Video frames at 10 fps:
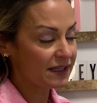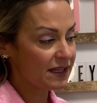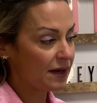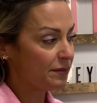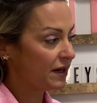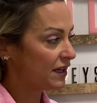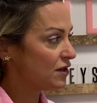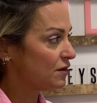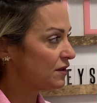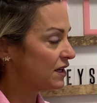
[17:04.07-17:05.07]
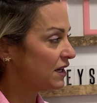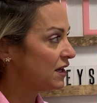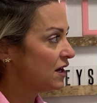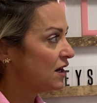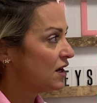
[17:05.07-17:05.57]
in that. But I know that
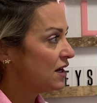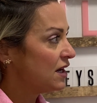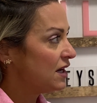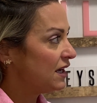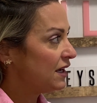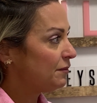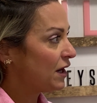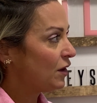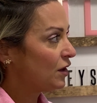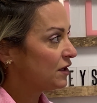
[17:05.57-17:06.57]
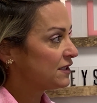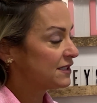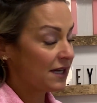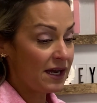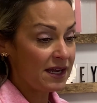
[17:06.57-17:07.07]
in my hardest
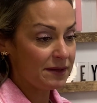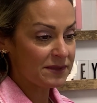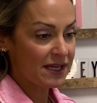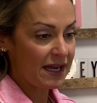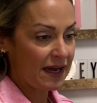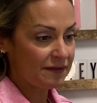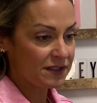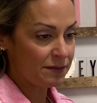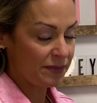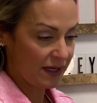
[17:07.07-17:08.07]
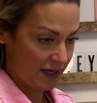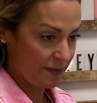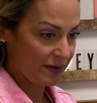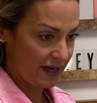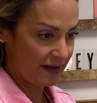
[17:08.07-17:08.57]
times, I have to pick
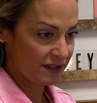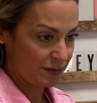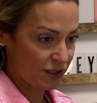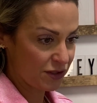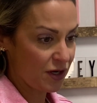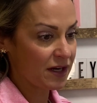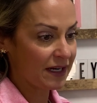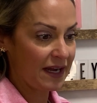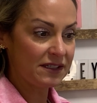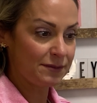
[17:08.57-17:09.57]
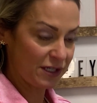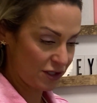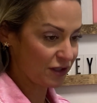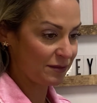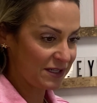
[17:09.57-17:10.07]
up and I have to be strong and I have to make
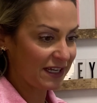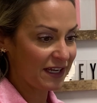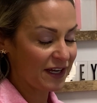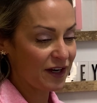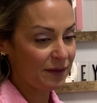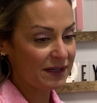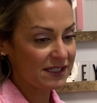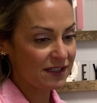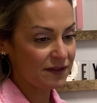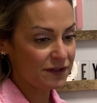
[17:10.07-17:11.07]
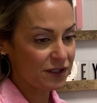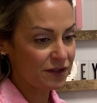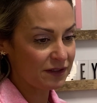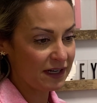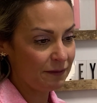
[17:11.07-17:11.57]
sure I'm taking care of myself
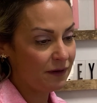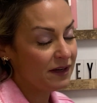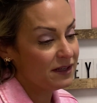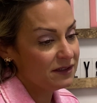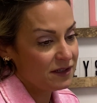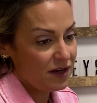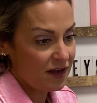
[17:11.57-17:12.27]
too. And I wanted